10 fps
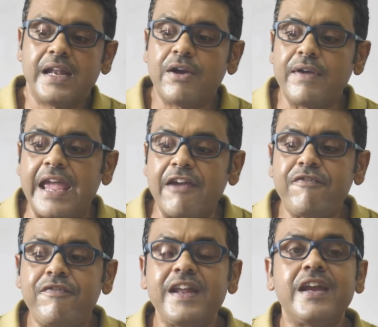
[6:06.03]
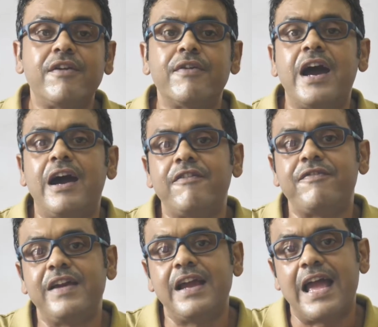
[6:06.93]
Now every
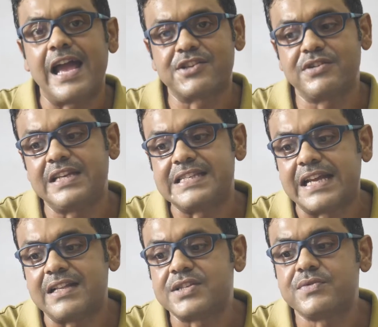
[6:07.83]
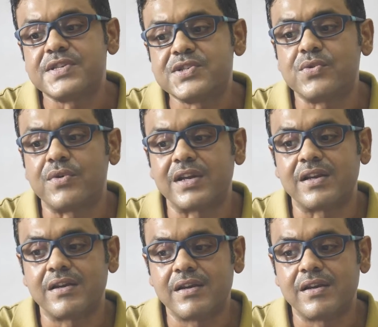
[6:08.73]
graph actually tells you a story.